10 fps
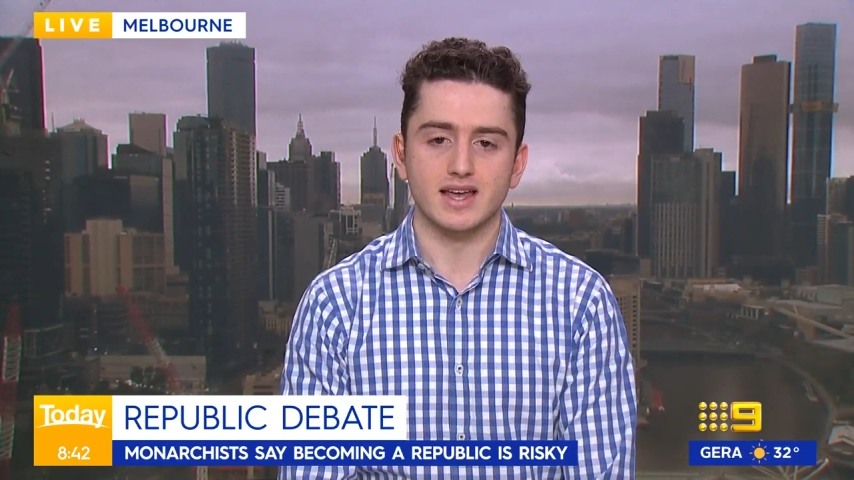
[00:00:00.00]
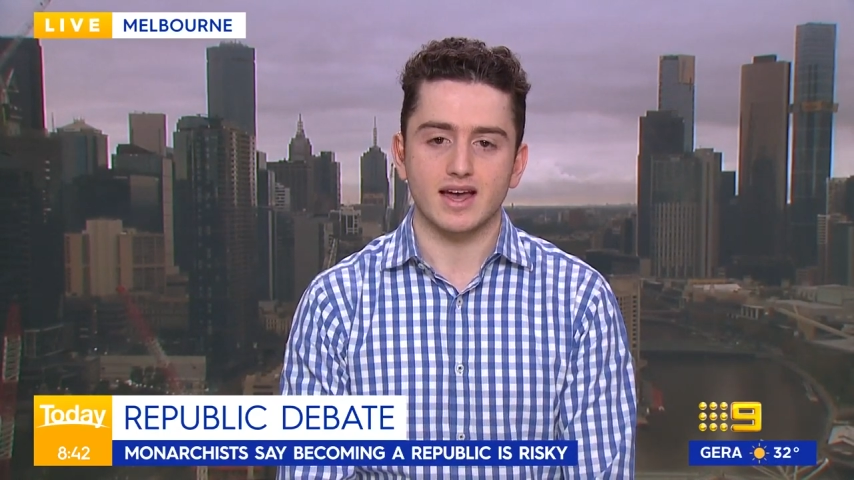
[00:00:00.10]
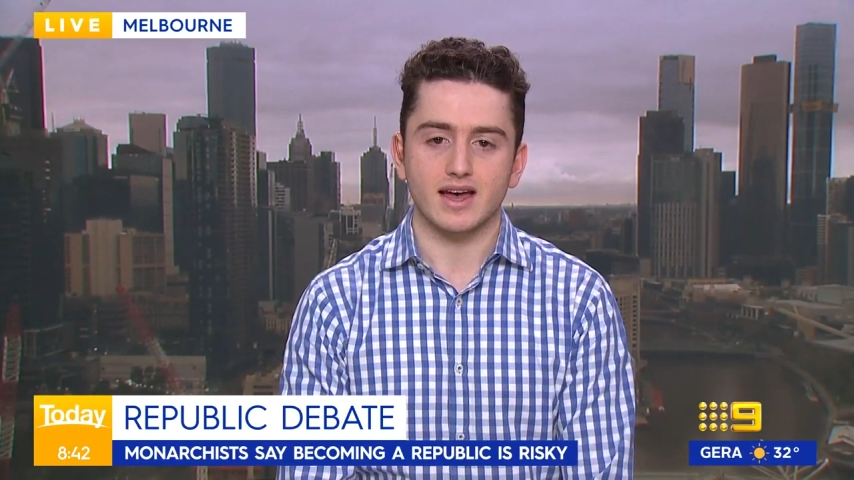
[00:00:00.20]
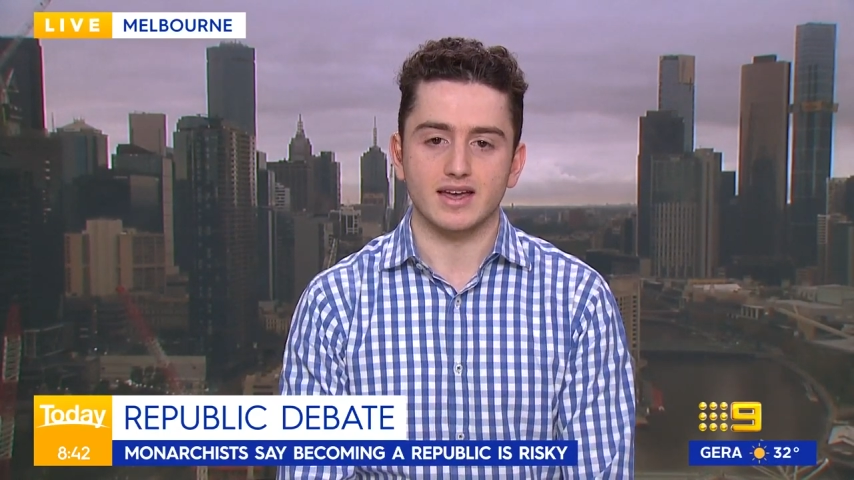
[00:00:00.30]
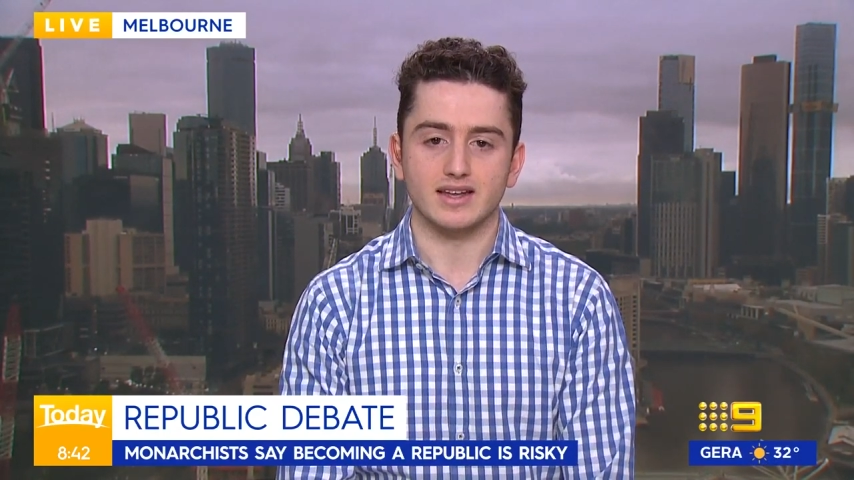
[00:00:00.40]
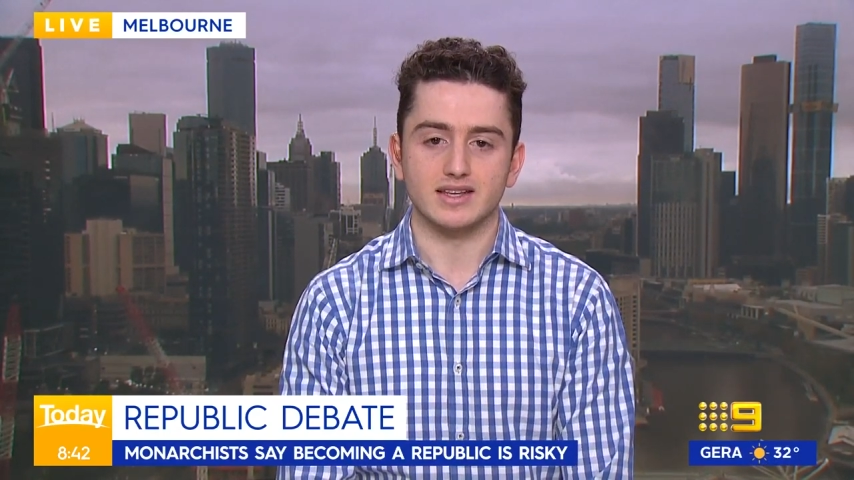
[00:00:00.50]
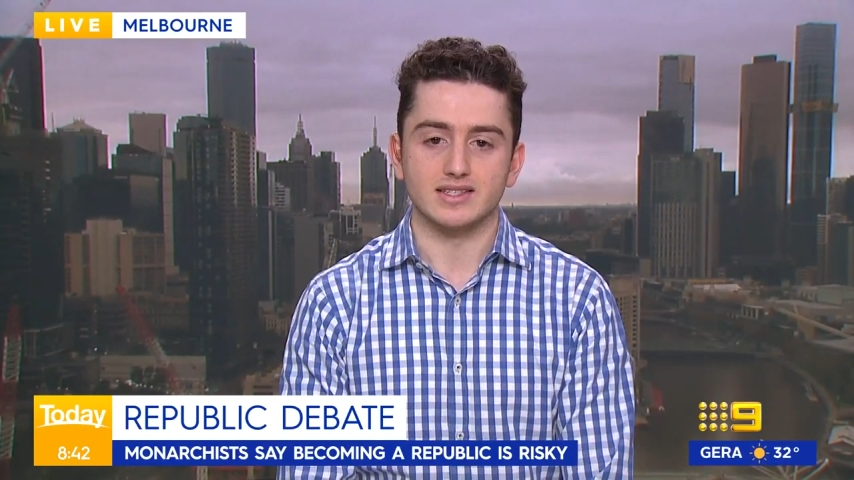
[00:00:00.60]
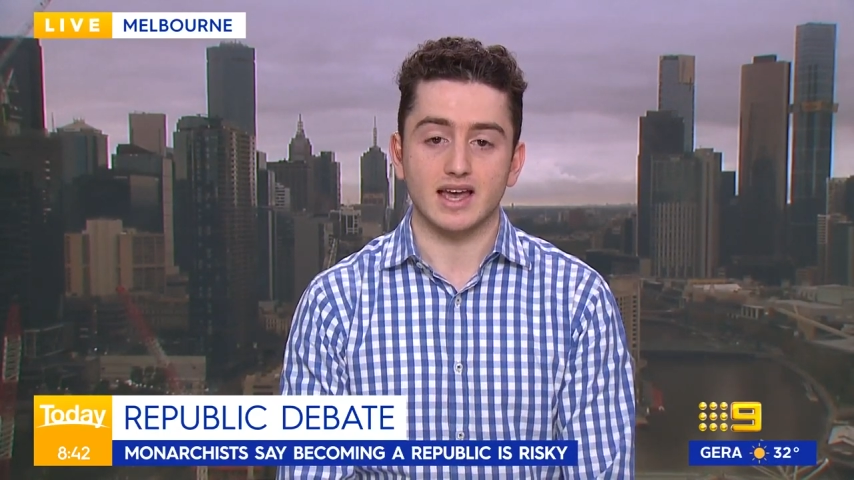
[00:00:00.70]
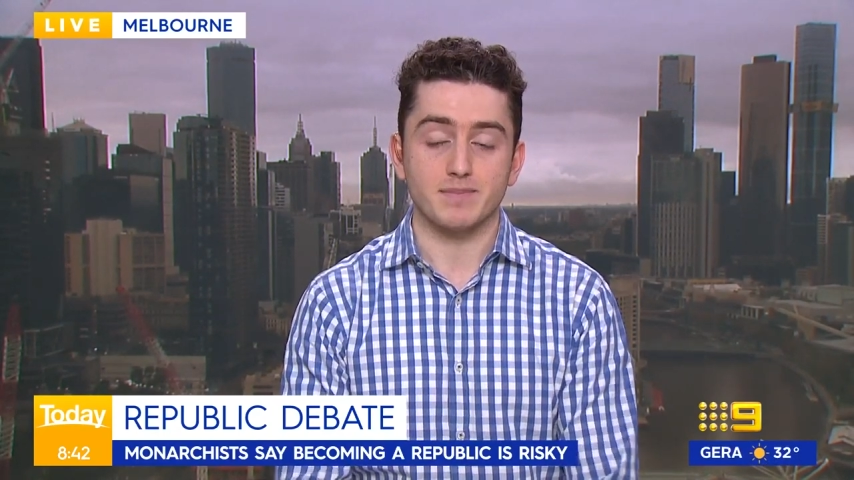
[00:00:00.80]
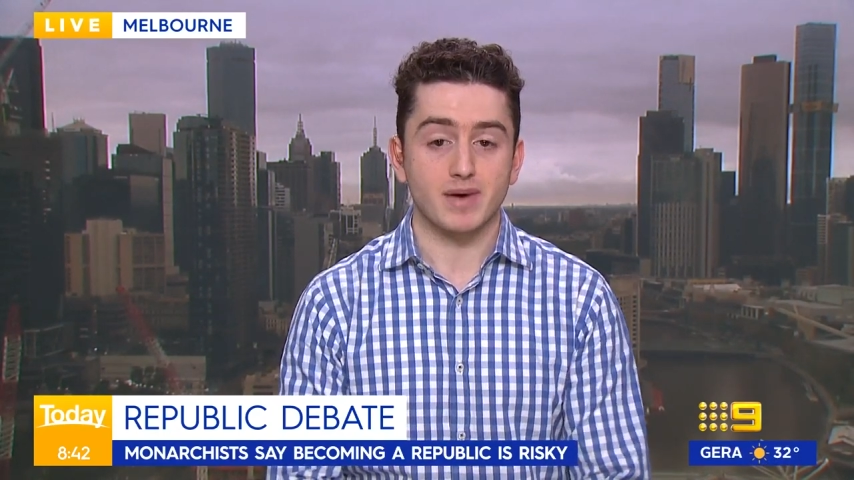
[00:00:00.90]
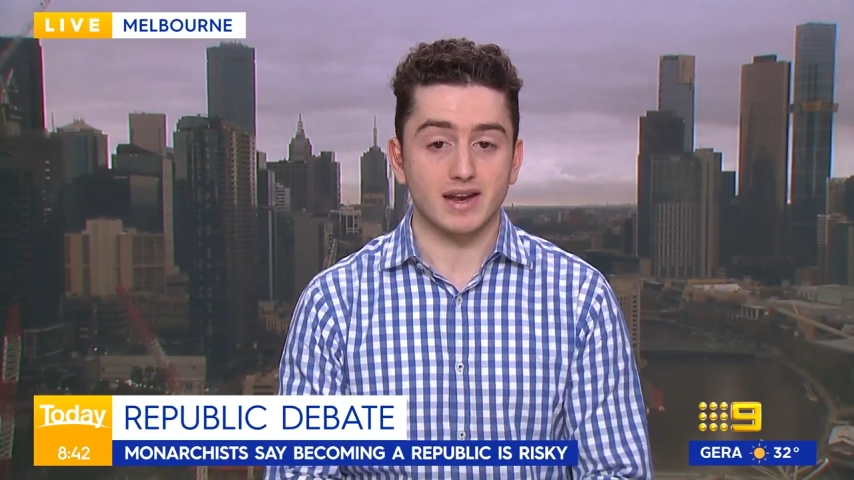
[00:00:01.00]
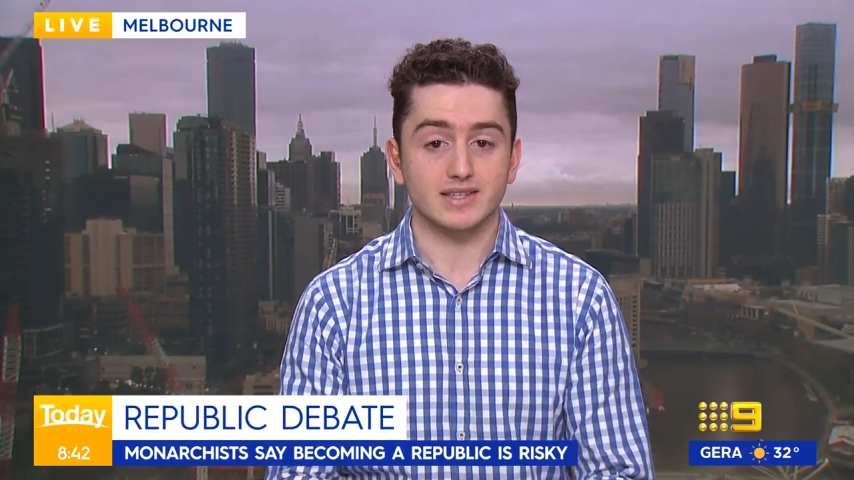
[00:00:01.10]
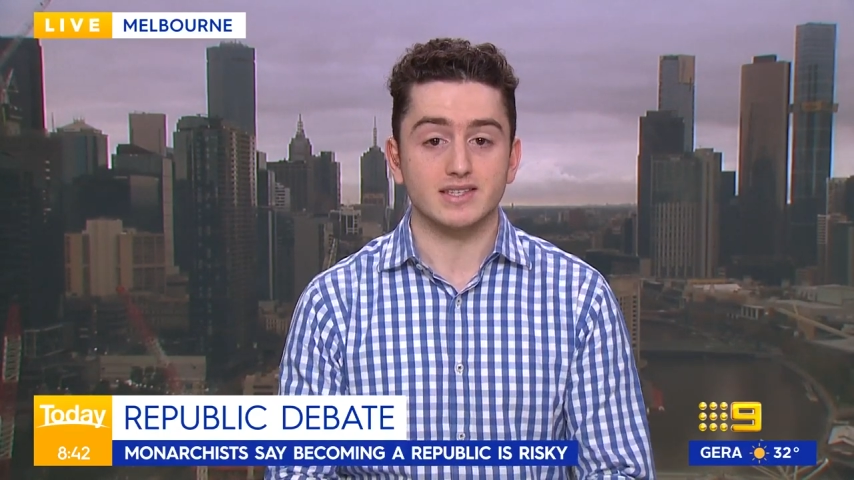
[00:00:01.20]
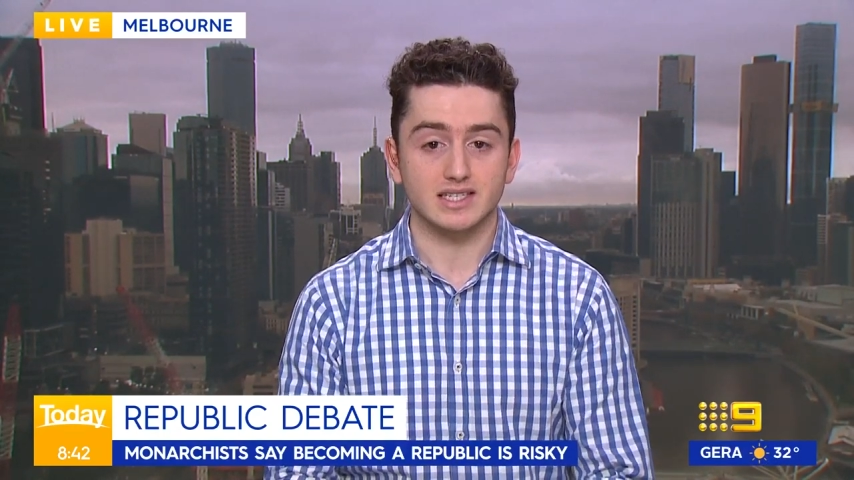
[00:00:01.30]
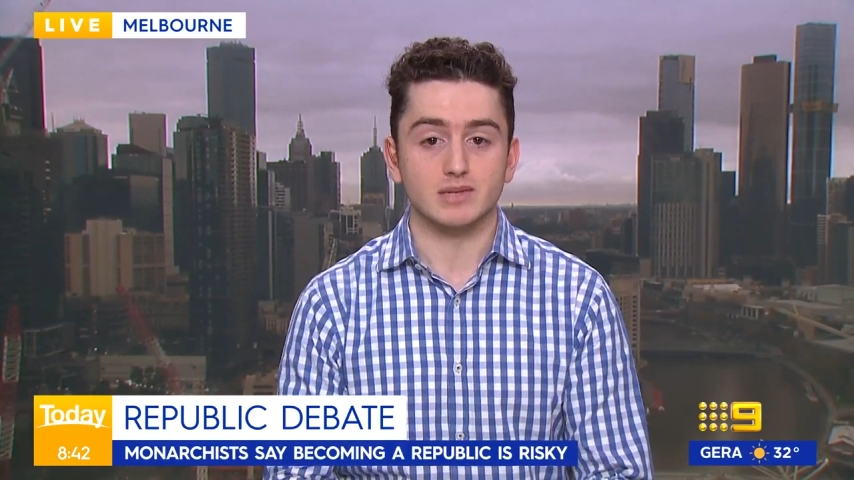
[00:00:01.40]
uh, it is a better
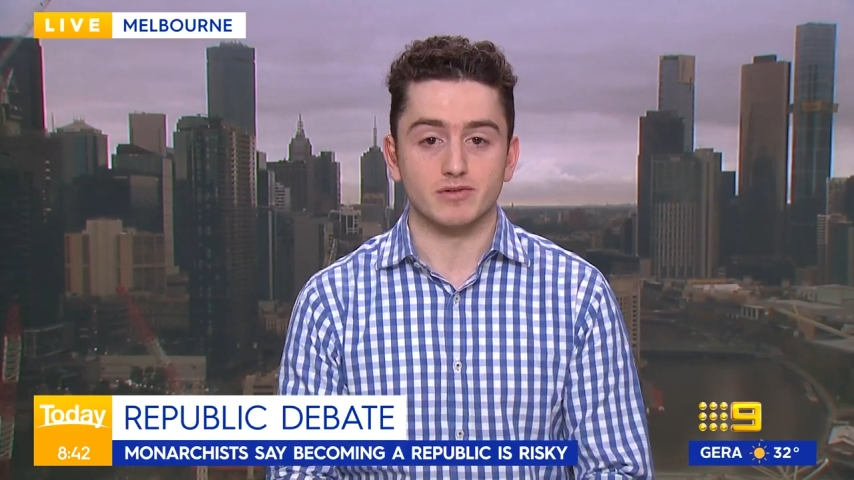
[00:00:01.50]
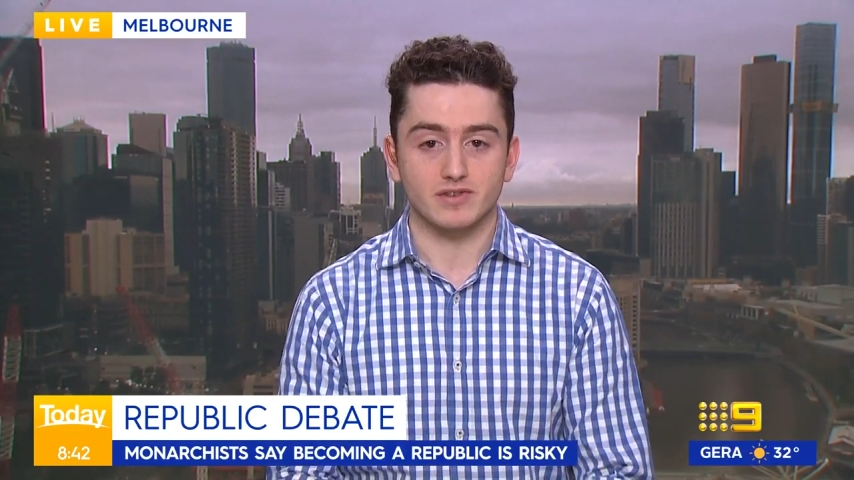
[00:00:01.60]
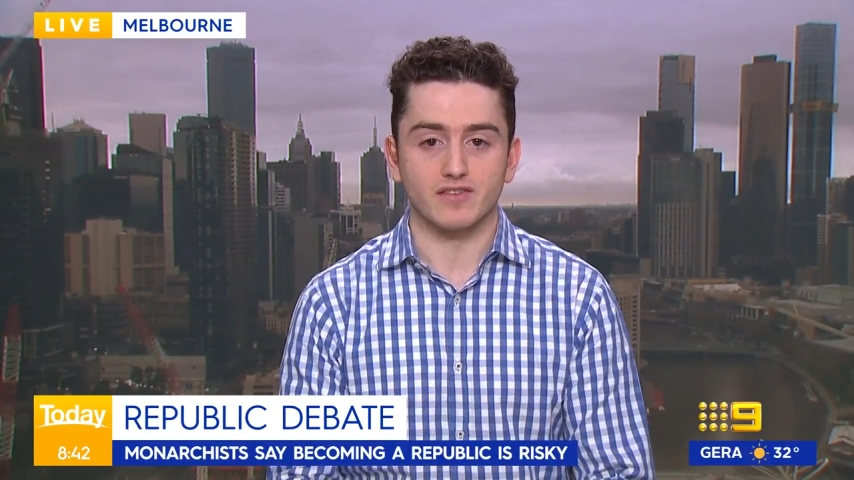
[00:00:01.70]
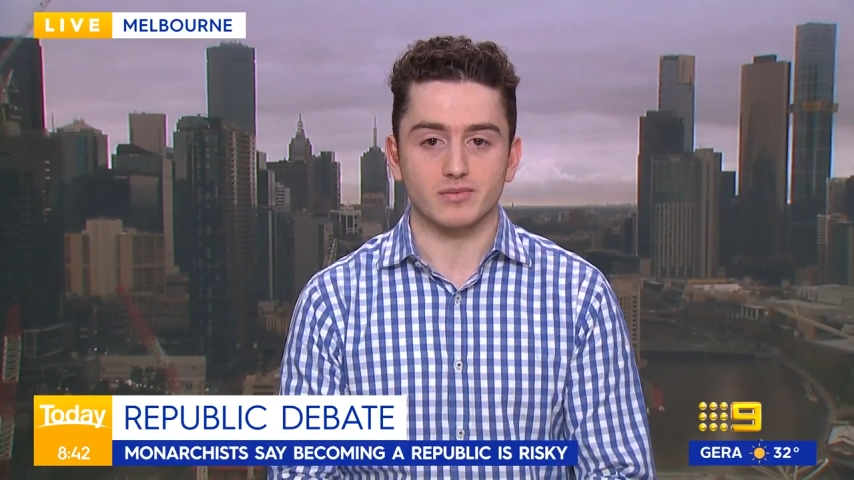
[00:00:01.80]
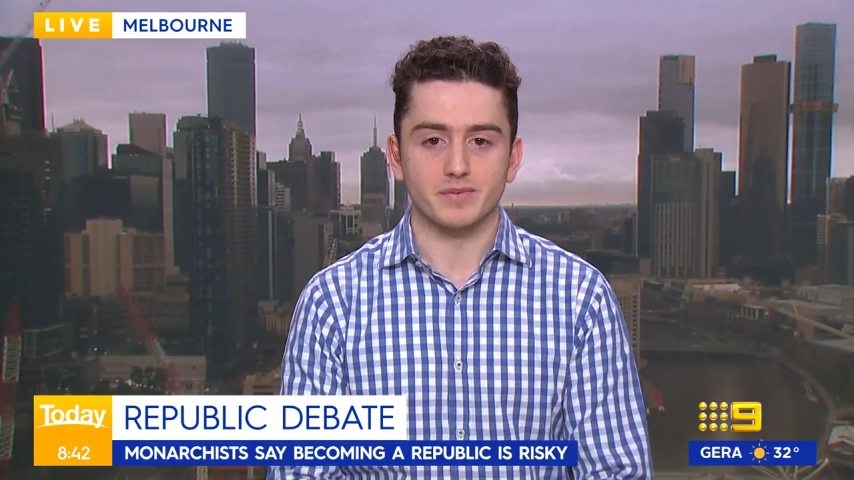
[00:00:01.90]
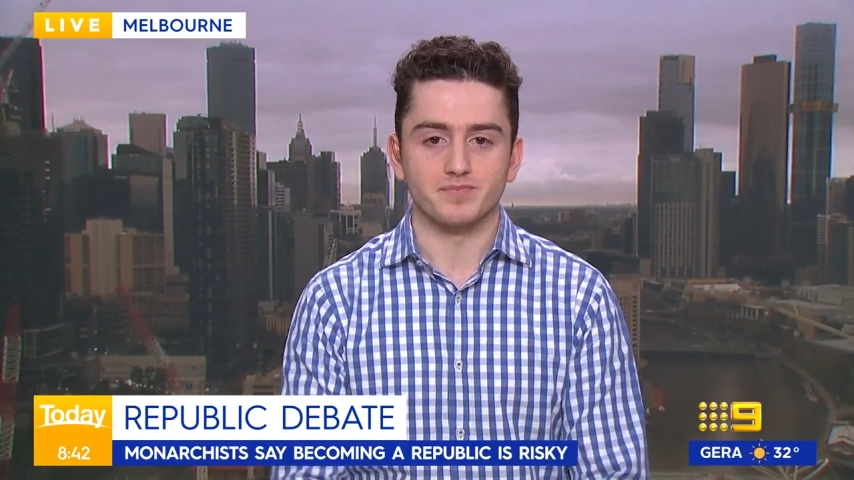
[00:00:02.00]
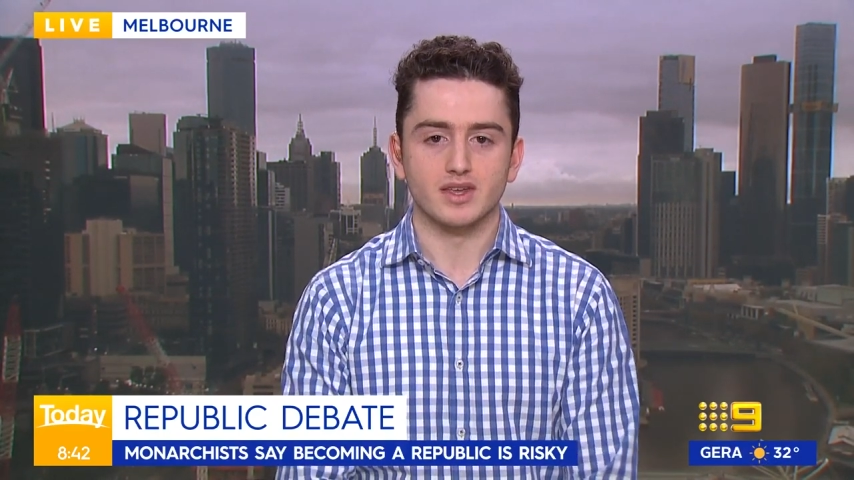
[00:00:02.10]
system of government.